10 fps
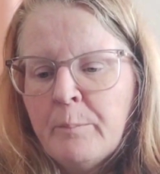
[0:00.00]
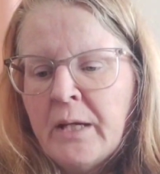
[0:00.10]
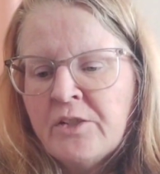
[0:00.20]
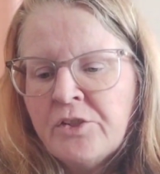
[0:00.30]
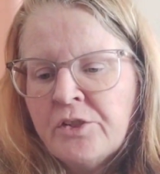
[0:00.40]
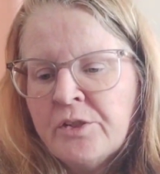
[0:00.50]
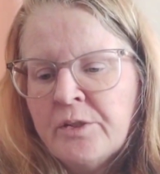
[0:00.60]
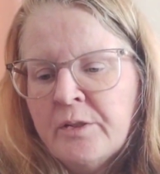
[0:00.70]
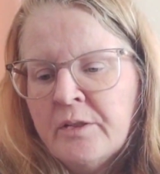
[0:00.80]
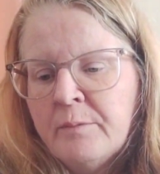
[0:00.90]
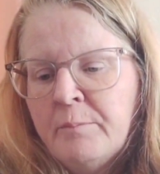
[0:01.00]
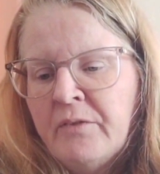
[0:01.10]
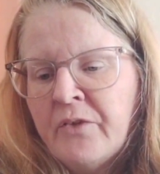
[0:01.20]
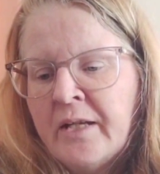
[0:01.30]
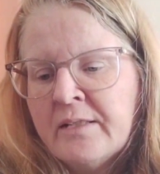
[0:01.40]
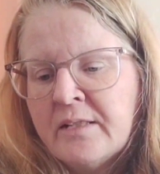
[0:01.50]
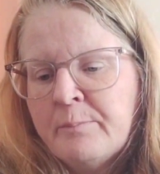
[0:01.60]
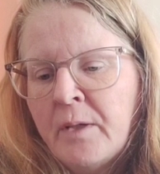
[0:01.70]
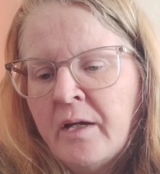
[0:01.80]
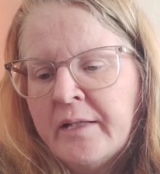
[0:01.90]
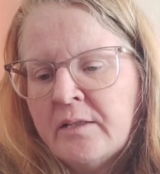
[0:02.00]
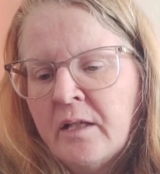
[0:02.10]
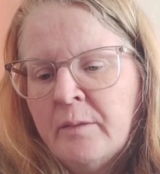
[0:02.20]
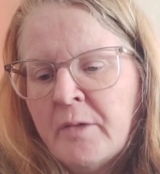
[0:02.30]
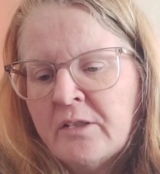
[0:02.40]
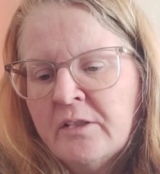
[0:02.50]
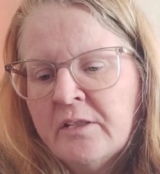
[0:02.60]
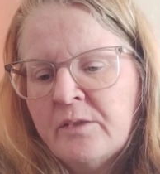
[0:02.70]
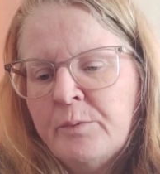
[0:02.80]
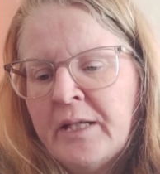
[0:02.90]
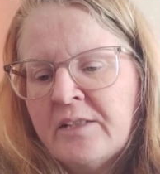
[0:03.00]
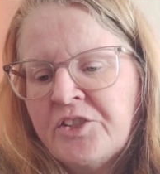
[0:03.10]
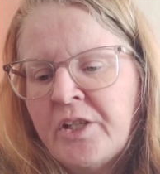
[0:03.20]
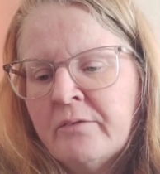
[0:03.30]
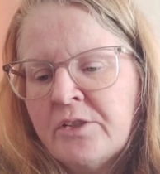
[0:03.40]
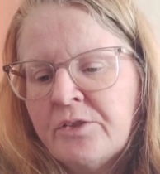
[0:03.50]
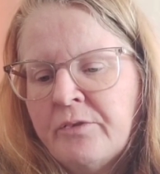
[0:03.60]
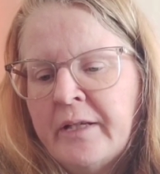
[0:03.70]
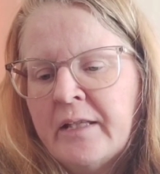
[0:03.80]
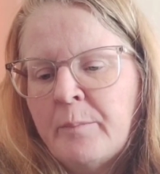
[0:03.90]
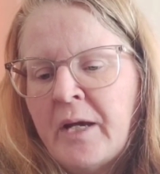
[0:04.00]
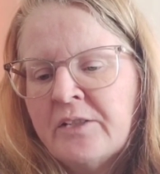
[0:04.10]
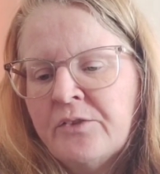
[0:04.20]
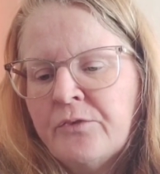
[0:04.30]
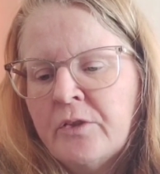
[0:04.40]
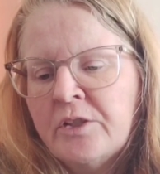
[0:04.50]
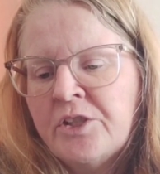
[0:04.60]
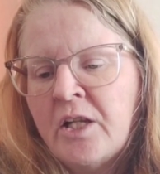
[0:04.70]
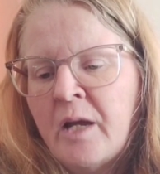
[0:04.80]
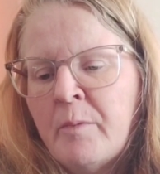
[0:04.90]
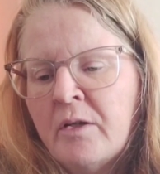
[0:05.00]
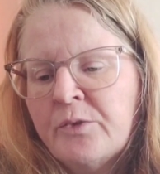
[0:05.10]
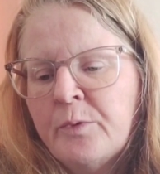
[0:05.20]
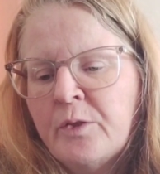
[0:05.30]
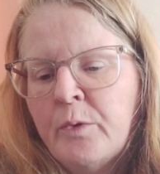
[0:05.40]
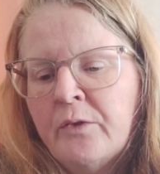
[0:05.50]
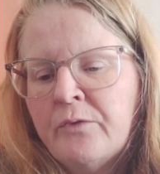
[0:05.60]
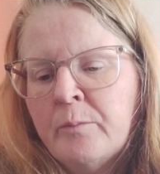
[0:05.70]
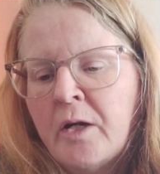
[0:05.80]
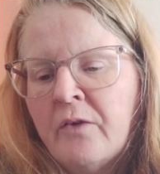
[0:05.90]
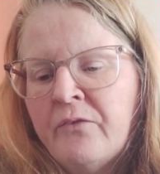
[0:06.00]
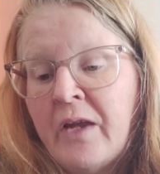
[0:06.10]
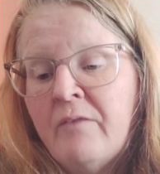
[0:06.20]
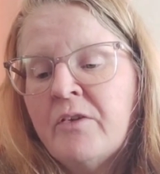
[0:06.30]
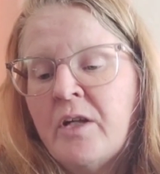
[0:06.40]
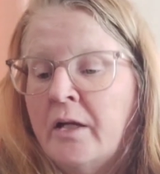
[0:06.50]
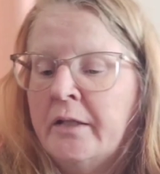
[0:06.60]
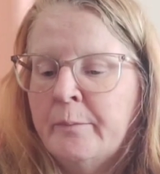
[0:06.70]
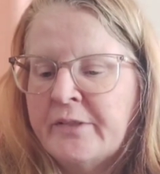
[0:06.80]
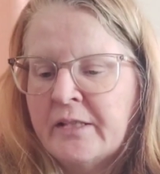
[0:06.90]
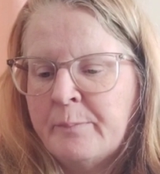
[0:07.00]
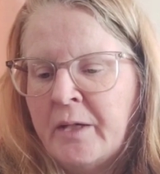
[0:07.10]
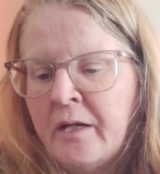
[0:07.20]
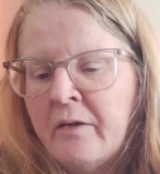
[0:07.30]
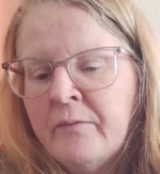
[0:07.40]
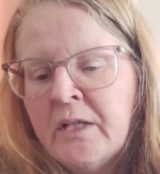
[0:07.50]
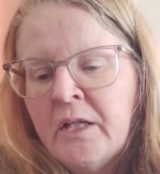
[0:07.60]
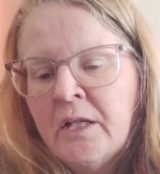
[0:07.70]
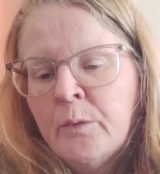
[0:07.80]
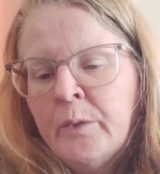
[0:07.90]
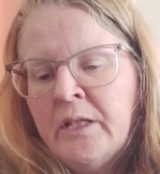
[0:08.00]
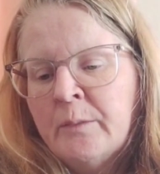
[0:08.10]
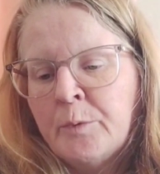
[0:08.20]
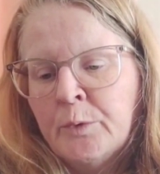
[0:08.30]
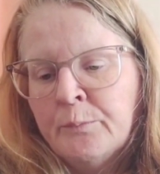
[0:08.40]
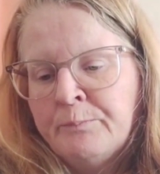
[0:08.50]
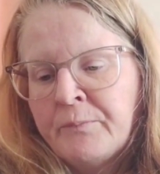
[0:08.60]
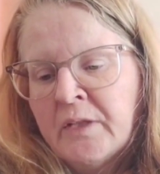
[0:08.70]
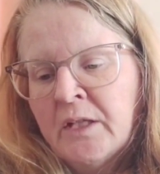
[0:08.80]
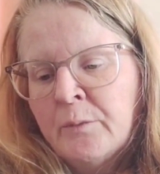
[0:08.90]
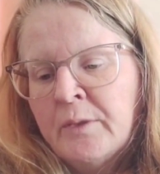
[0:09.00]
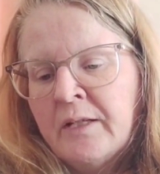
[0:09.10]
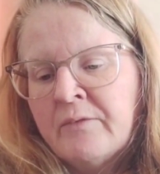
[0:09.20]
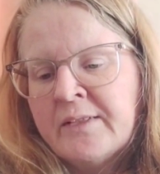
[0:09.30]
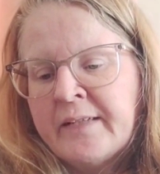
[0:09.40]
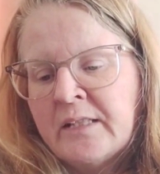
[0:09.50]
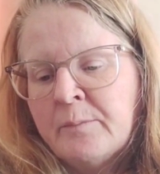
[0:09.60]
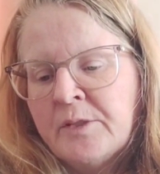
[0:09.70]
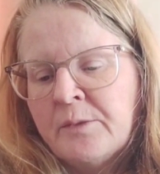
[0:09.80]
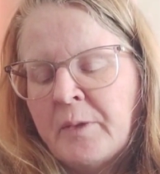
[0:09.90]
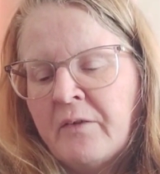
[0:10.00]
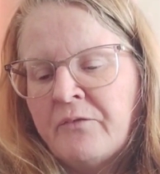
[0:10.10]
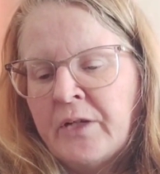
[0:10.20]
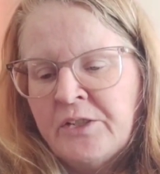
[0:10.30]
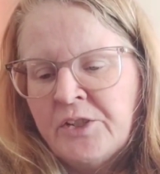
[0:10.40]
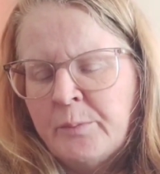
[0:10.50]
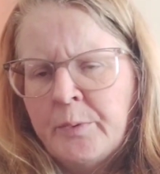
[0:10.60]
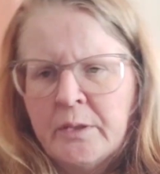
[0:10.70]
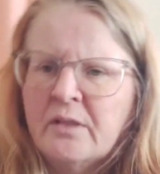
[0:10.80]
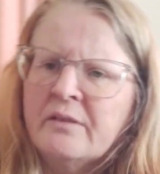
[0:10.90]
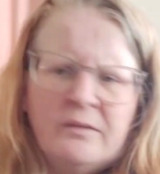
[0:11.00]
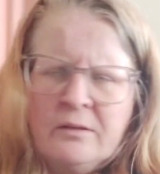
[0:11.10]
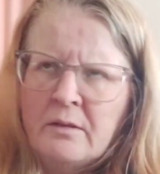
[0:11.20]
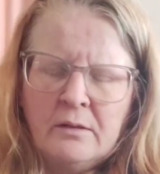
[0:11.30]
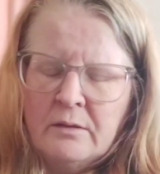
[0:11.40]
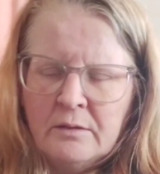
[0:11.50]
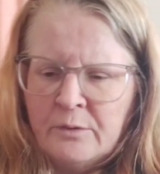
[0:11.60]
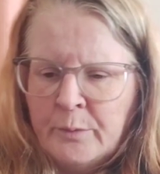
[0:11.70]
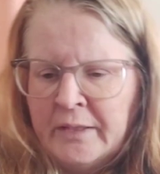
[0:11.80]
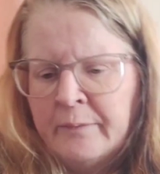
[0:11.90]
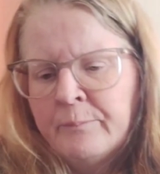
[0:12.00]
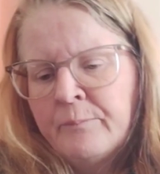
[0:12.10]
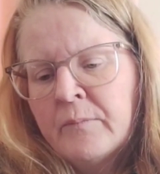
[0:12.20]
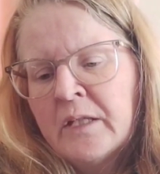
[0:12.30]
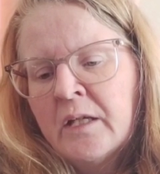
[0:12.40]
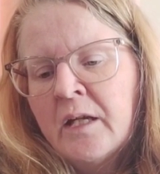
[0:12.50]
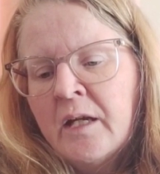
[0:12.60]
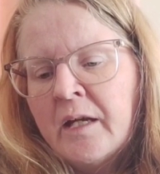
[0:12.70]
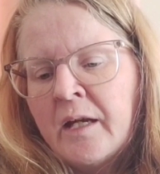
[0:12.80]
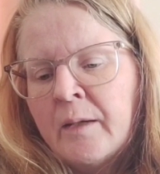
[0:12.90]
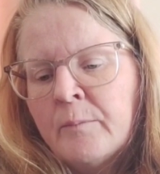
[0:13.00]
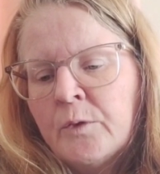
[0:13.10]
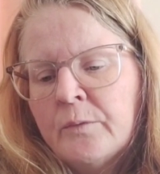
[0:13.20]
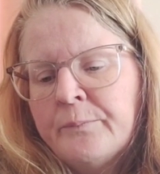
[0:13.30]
Pattern. Be Friends by Tiny Modernist. We asked Cheryl to create the pattern for our July box with a quote from our favourite honey obsessed bear, Winnie the Pooh. We love the sentiment about friendship because it's Winnie. And